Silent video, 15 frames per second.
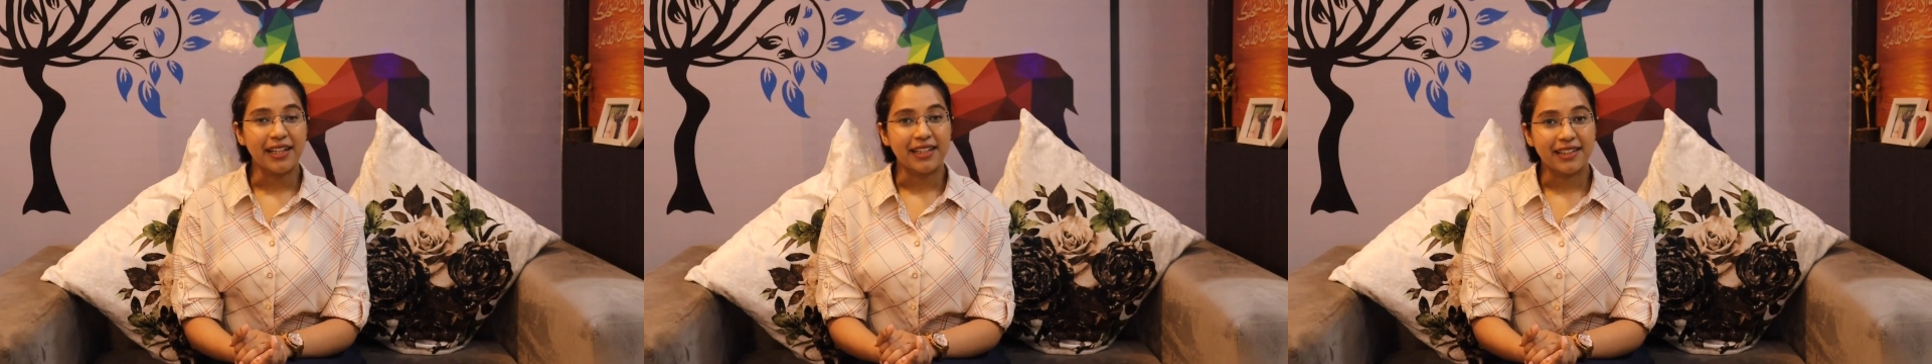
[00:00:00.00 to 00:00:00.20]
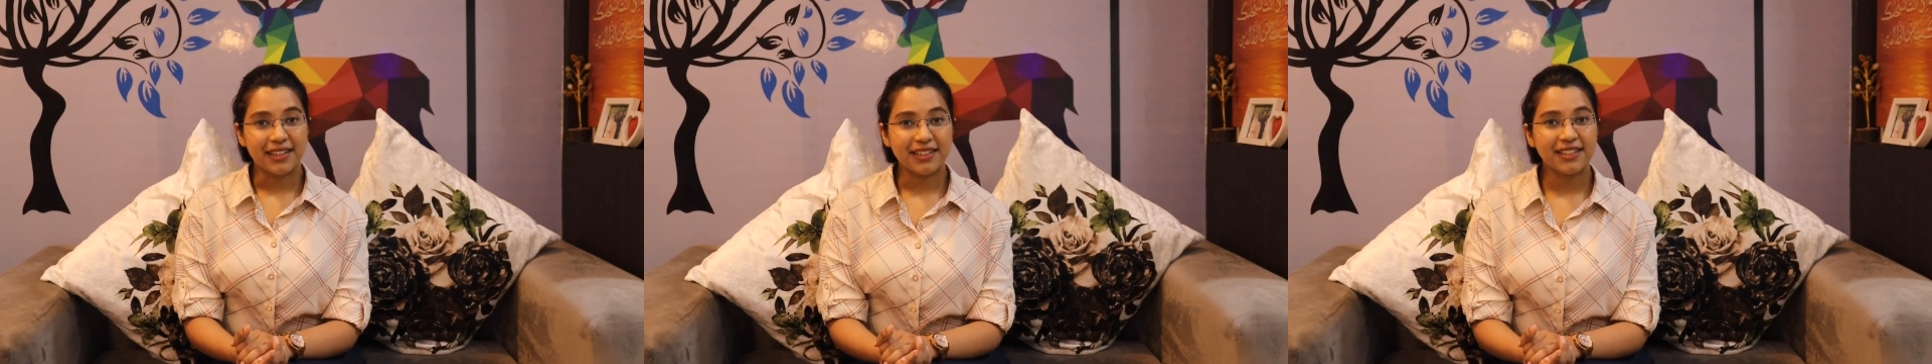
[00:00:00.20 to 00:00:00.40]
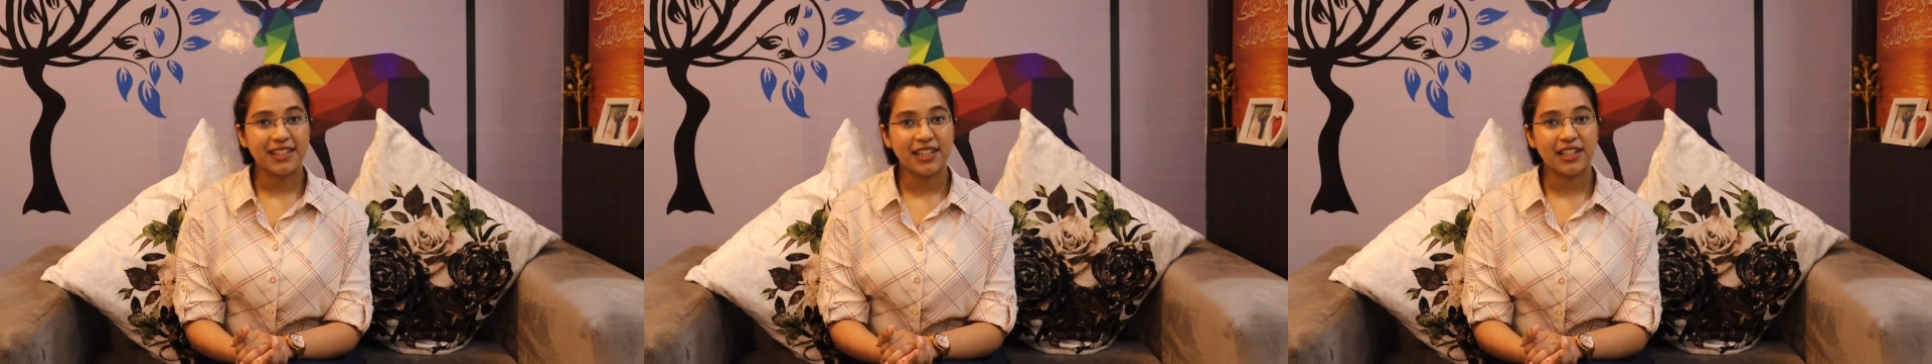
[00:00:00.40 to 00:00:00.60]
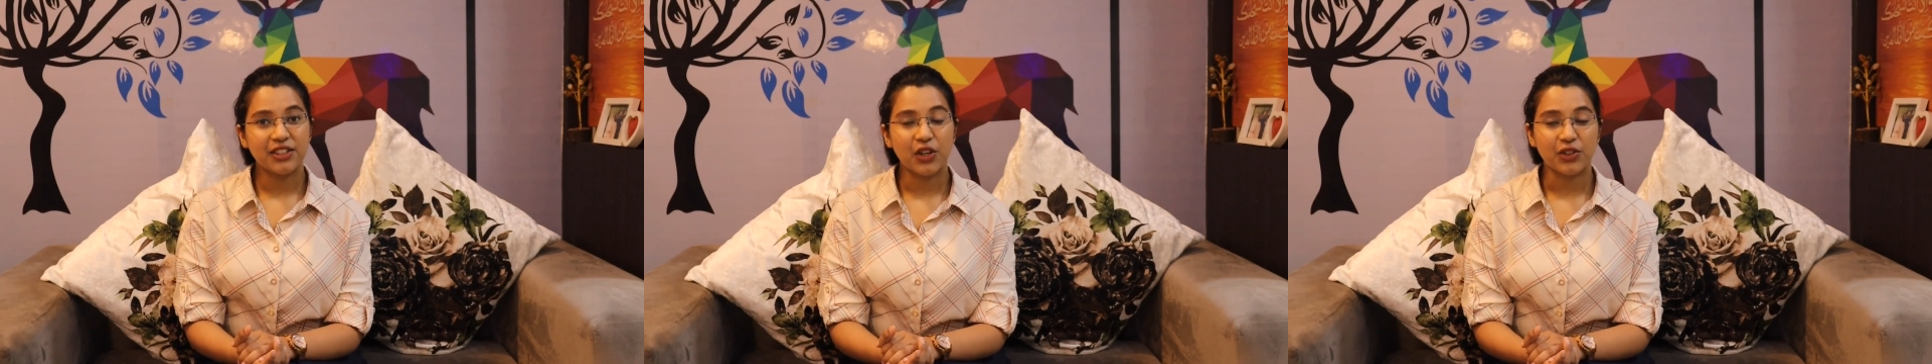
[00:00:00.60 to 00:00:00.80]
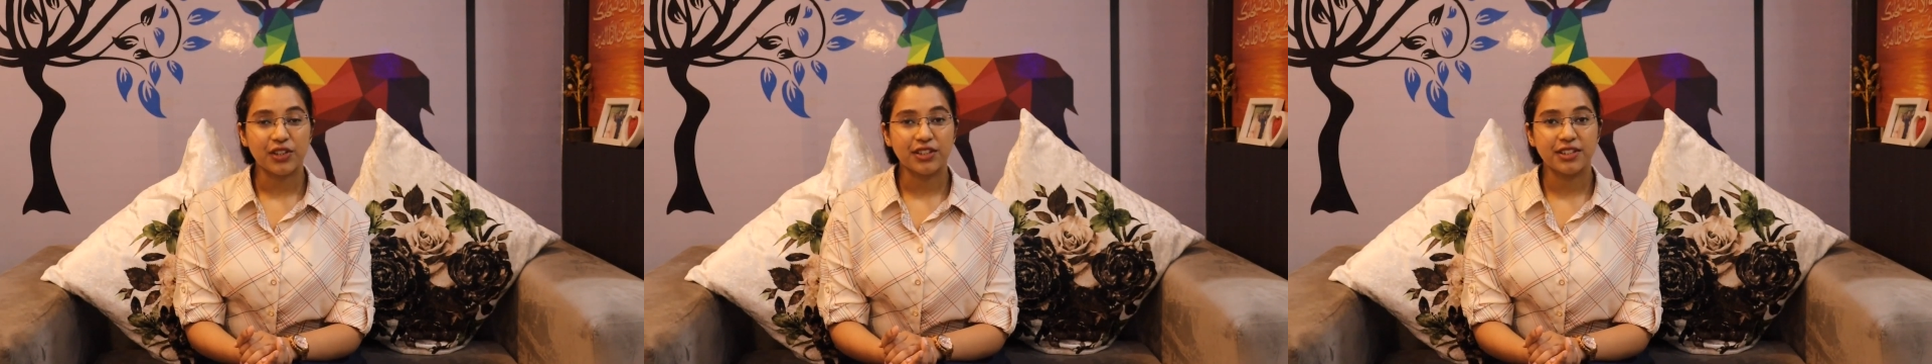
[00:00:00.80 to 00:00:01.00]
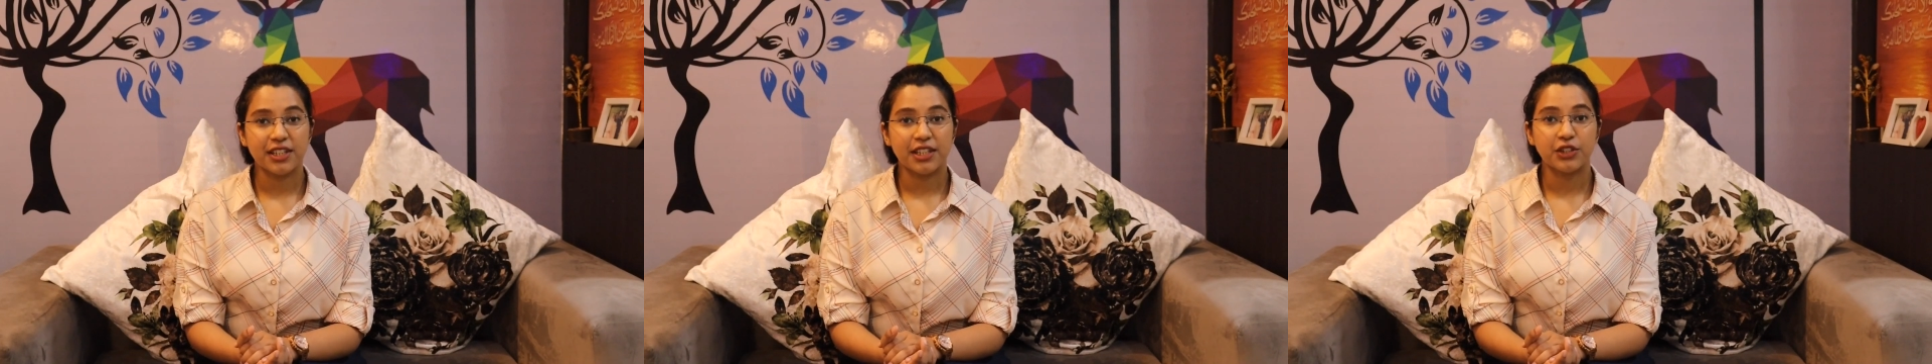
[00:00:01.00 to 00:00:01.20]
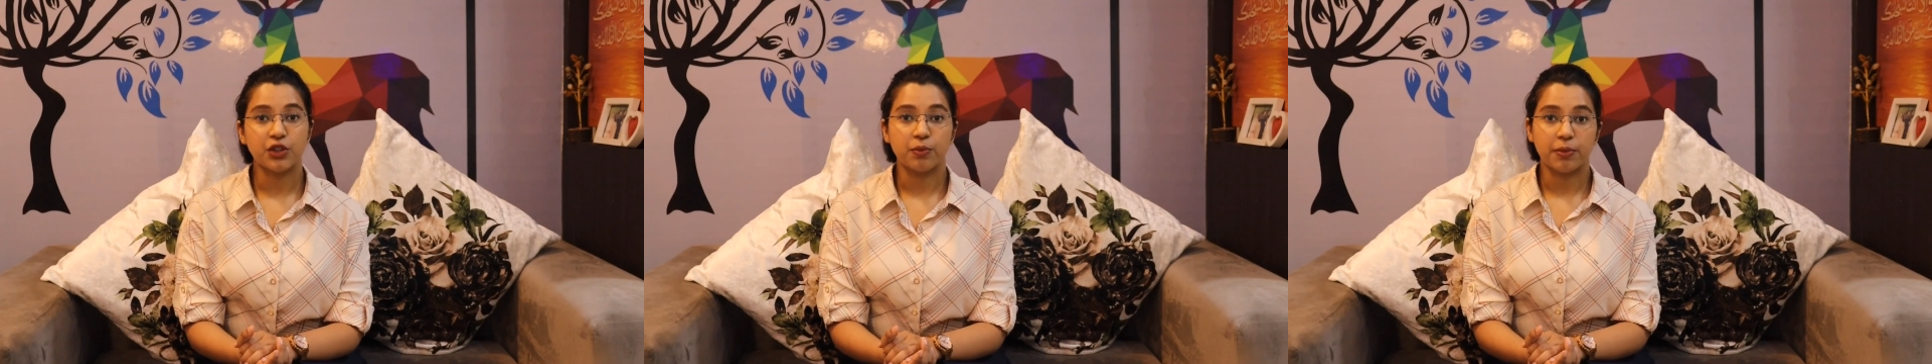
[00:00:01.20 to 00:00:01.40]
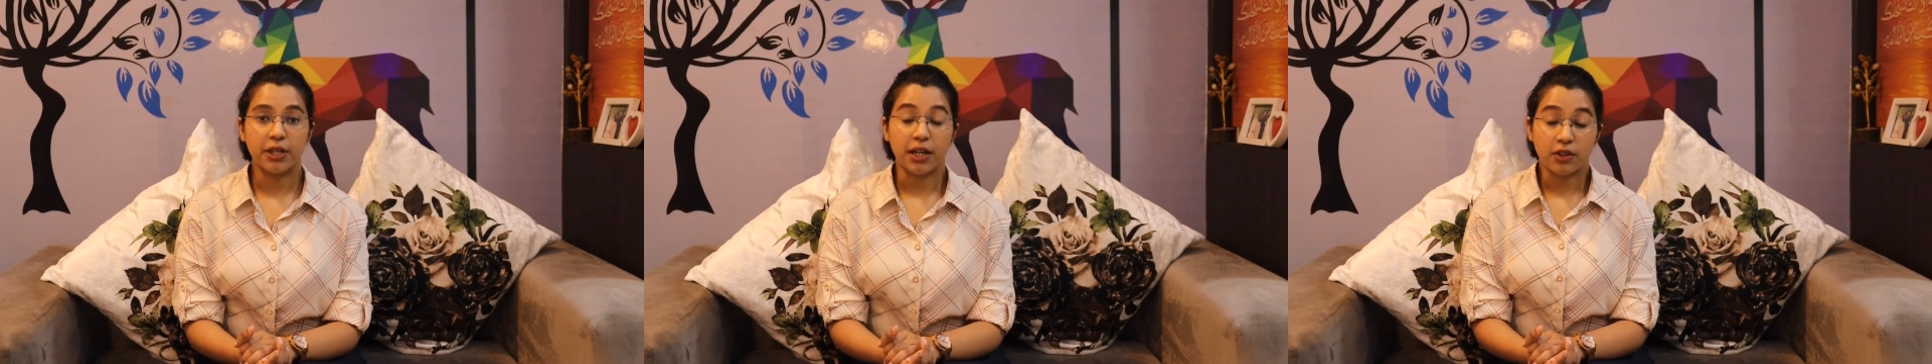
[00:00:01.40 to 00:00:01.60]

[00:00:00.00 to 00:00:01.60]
This year Doctor's Day should be